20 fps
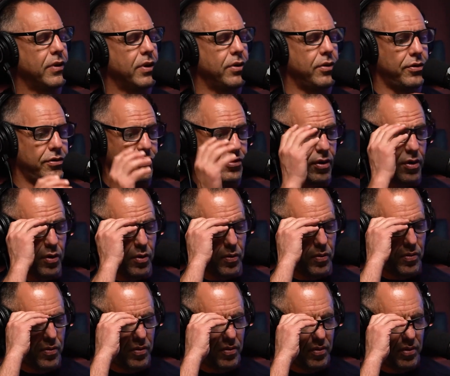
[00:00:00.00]
So
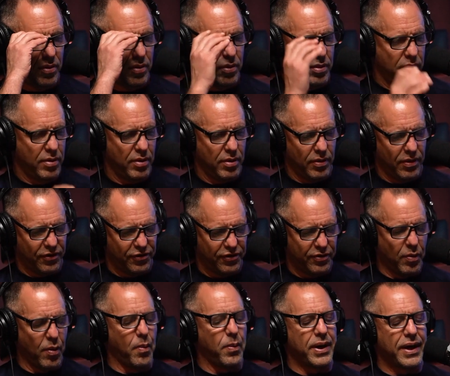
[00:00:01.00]
let's see
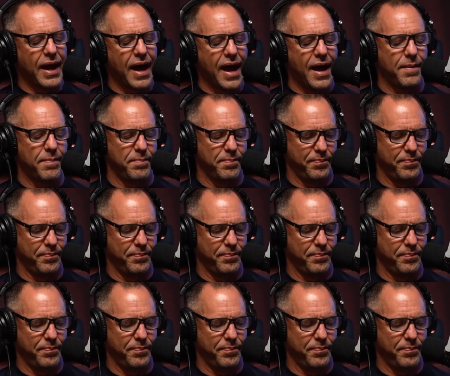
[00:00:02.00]
what we got.